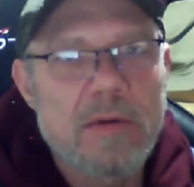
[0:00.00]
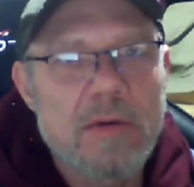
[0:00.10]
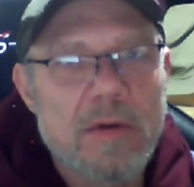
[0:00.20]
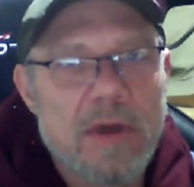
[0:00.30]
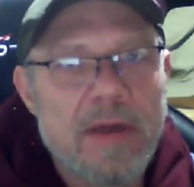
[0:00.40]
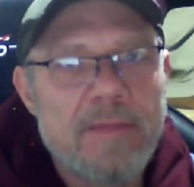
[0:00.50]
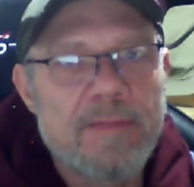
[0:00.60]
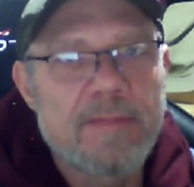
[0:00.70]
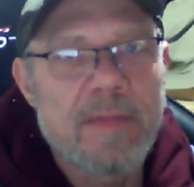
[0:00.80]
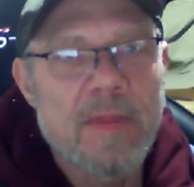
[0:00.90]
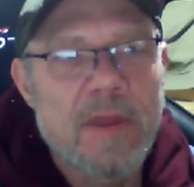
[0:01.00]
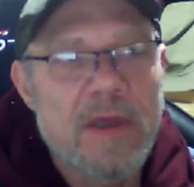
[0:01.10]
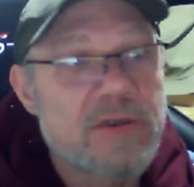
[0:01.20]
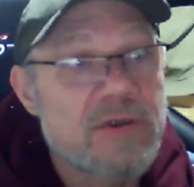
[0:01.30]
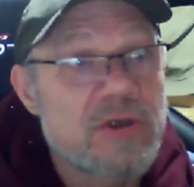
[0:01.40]
Okay.
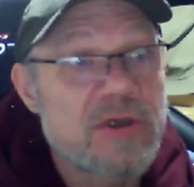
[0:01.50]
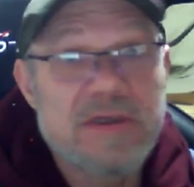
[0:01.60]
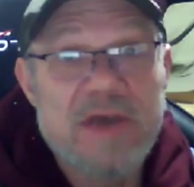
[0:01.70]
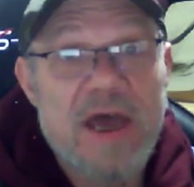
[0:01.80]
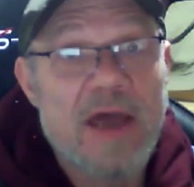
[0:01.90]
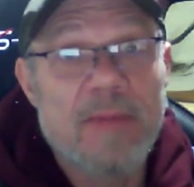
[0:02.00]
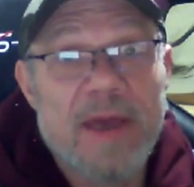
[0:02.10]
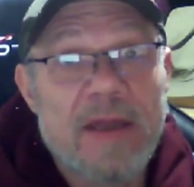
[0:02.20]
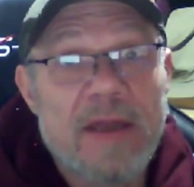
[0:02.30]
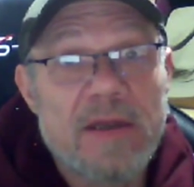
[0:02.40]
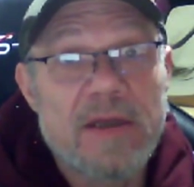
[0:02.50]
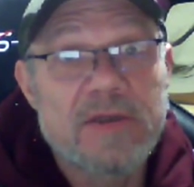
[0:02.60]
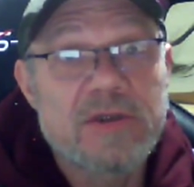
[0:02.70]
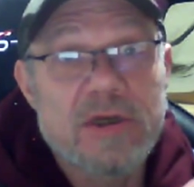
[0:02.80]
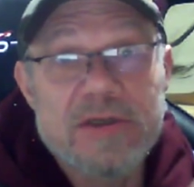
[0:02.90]
It's just tech, man.
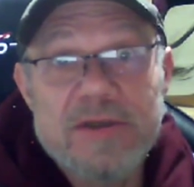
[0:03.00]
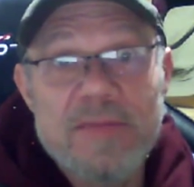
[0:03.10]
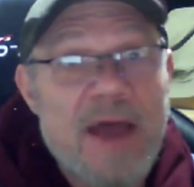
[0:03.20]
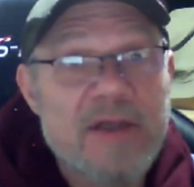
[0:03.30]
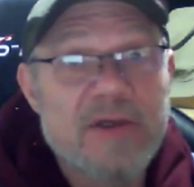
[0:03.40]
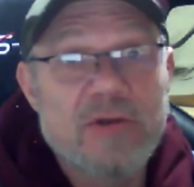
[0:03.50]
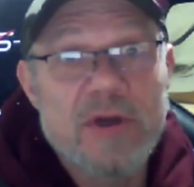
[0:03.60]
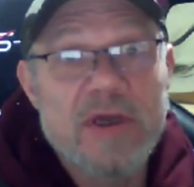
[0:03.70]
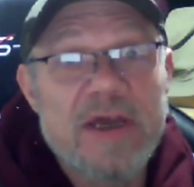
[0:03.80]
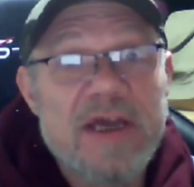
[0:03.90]
It's just a magic trick.